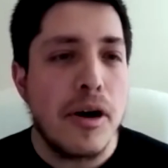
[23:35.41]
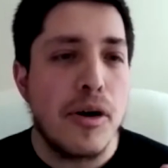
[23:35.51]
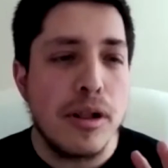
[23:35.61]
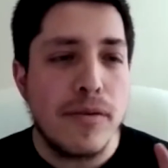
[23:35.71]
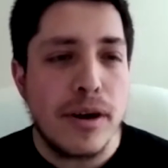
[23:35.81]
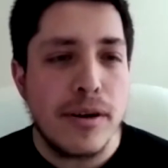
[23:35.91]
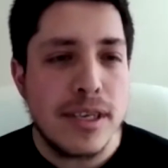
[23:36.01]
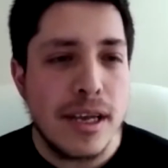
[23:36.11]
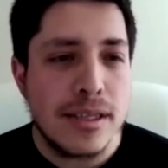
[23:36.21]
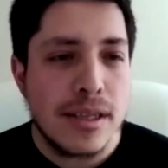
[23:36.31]
all of our
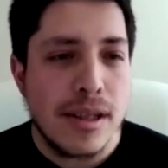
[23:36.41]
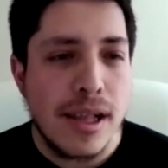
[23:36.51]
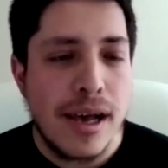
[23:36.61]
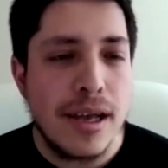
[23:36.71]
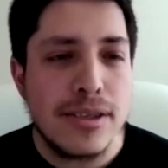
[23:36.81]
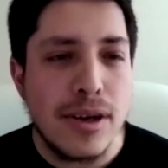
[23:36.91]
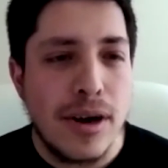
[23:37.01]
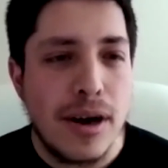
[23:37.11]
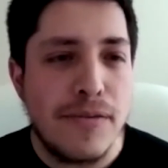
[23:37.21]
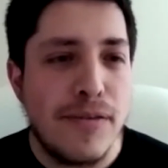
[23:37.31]
10 clients
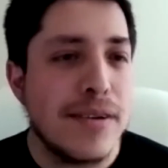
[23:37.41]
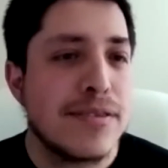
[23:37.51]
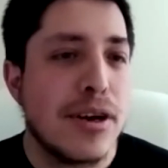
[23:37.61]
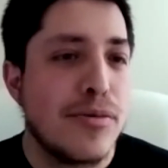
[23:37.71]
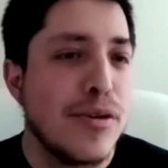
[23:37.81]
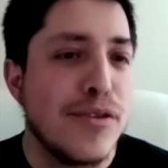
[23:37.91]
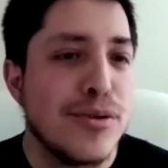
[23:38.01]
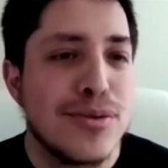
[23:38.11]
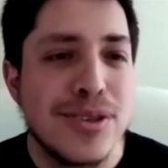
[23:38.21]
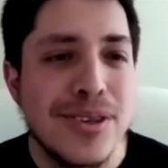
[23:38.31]
are 5-star
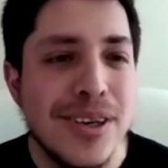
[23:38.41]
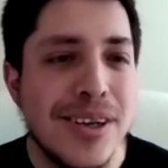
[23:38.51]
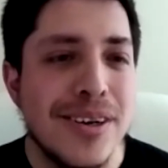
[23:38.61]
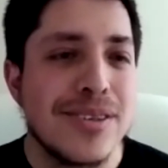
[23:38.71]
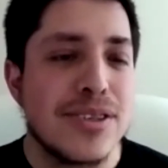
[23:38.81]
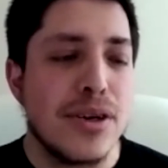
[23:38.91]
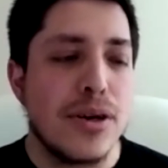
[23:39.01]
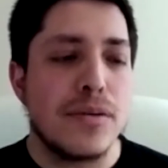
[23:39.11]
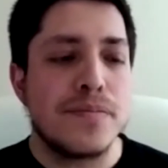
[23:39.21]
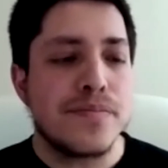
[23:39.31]
reviews, So